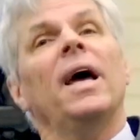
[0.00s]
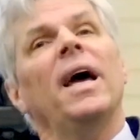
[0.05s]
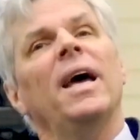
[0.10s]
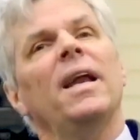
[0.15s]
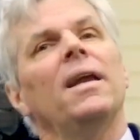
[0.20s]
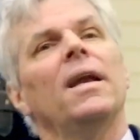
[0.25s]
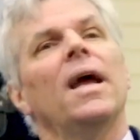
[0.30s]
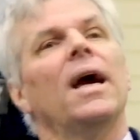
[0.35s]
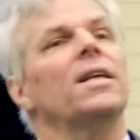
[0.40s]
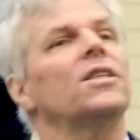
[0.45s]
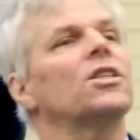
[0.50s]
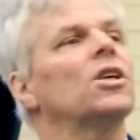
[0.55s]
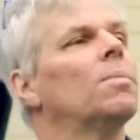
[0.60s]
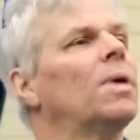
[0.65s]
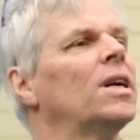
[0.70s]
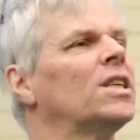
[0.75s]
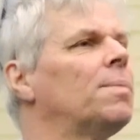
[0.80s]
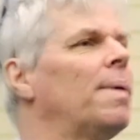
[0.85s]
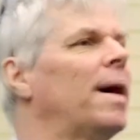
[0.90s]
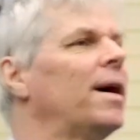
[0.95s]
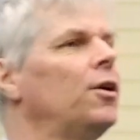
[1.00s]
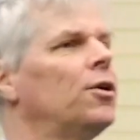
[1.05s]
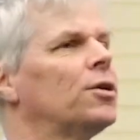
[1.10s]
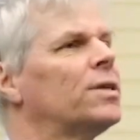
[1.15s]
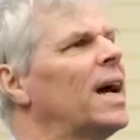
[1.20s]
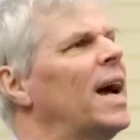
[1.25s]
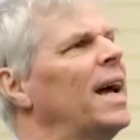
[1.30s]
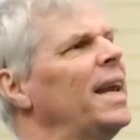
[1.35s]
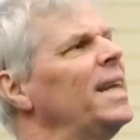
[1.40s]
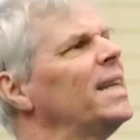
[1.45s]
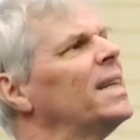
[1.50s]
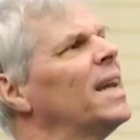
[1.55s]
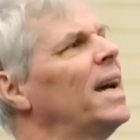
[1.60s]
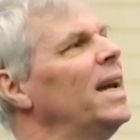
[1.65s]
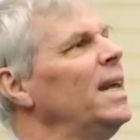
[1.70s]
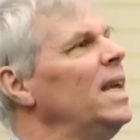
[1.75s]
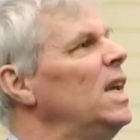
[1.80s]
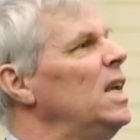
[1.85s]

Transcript: and not so much about your tiny, tiny,